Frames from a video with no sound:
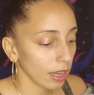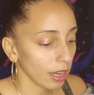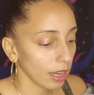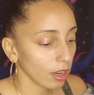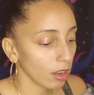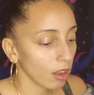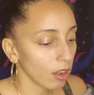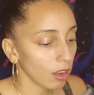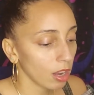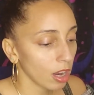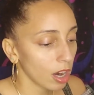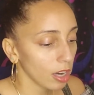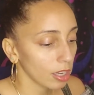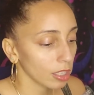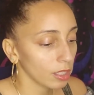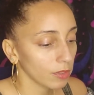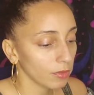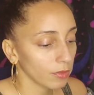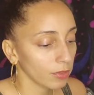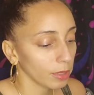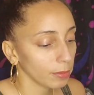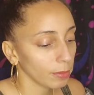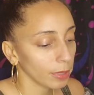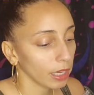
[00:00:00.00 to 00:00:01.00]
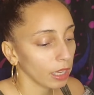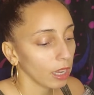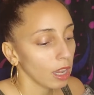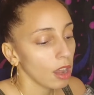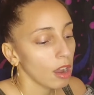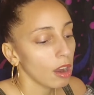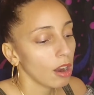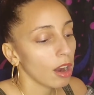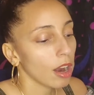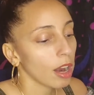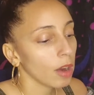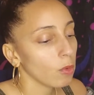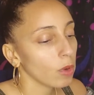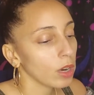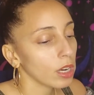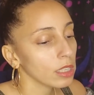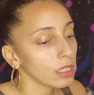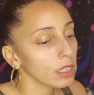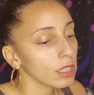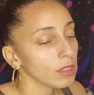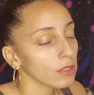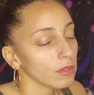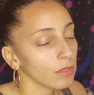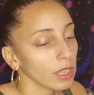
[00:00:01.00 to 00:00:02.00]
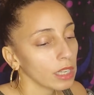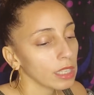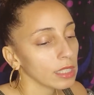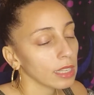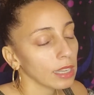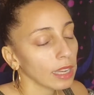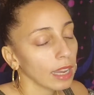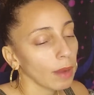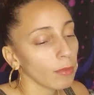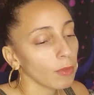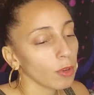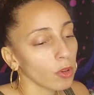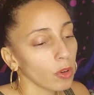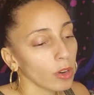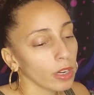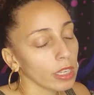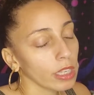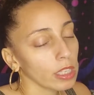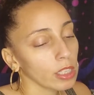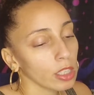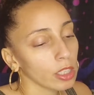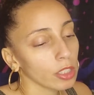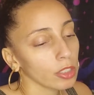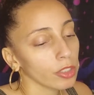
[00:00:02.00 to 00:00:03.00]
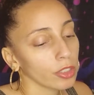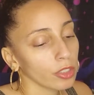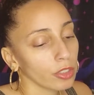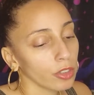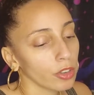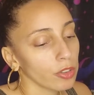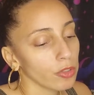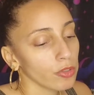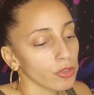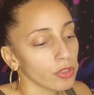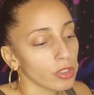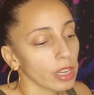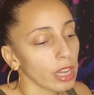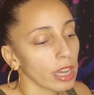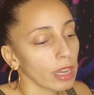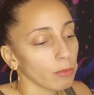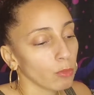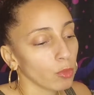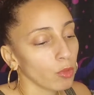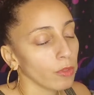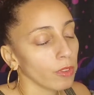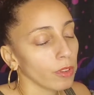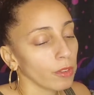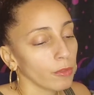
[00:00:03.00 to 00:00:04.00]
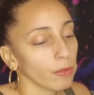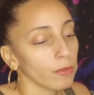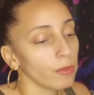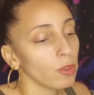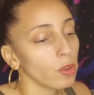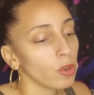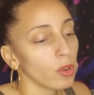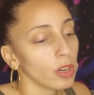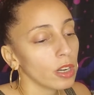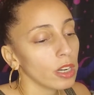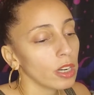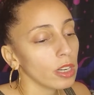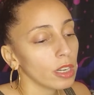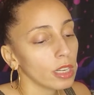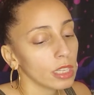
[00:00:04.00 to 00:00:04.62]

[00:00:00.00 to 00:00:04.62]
I got cards flipping. All right, what else does Venus and Capricorn need to learn and understand moving forward,